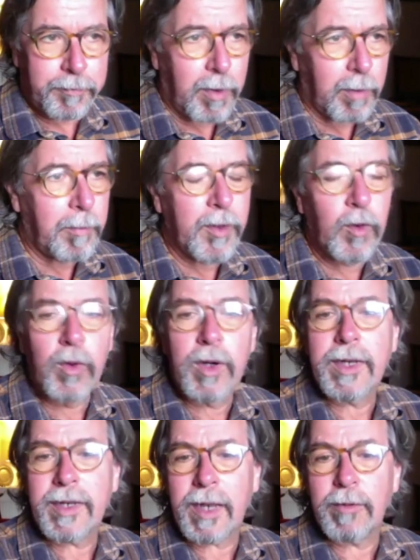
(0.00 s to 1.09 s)
probably only
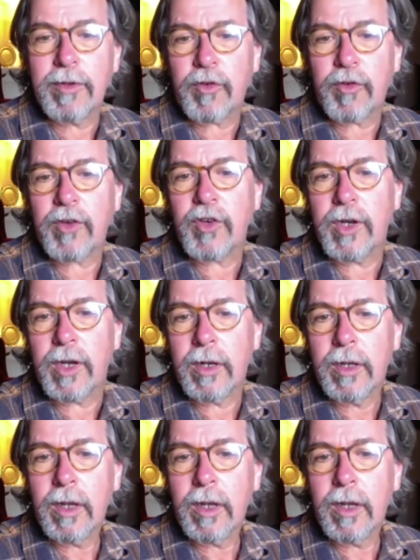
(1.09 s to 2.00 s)
demonstrational